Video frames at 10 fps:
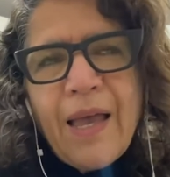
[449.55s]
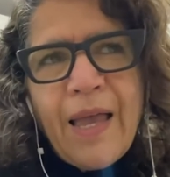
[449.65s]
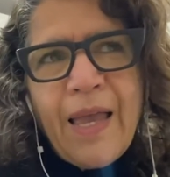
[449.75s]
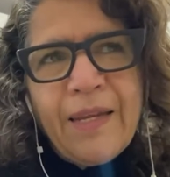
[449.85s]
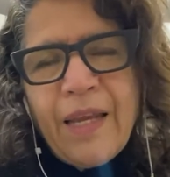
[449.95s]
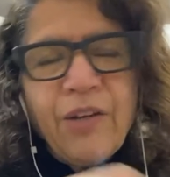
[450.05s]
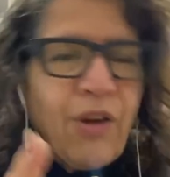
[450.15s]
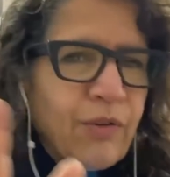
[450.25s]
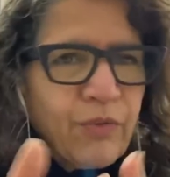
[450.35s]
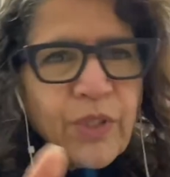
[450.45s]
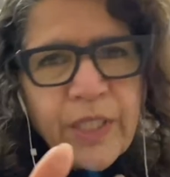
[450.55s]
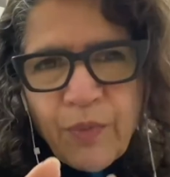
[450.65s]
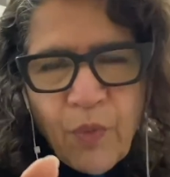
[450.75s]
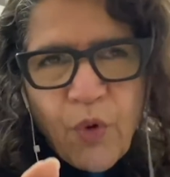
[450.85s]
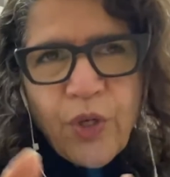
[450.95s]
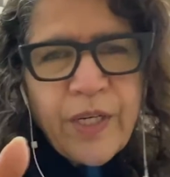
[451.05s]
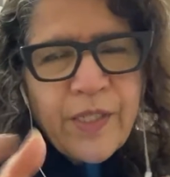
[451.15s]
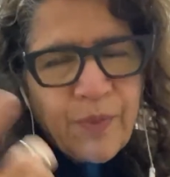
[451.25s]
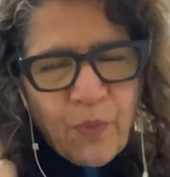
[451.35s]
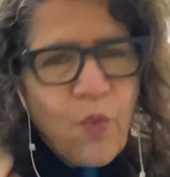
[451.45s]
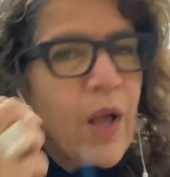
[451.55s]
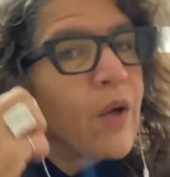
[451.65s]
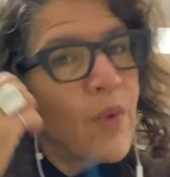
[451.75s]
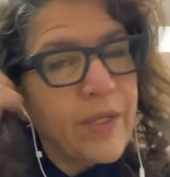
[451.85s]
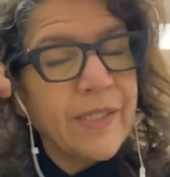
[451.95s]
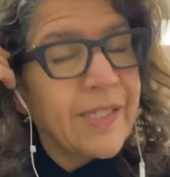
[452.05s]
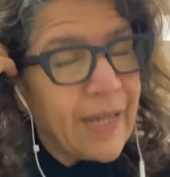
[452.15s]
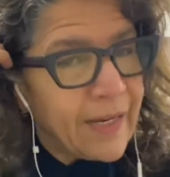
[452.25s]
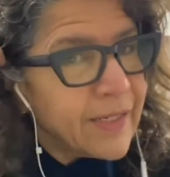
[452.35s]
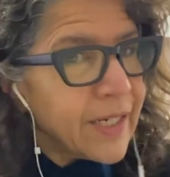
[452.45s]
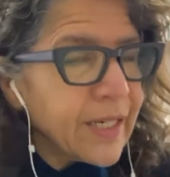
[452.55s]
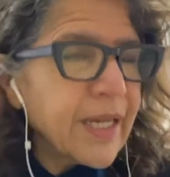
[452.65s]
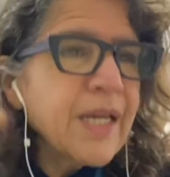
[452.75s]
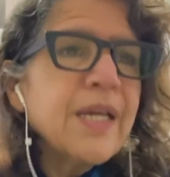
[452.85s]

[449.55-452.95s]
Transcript: and not really work as well when standing.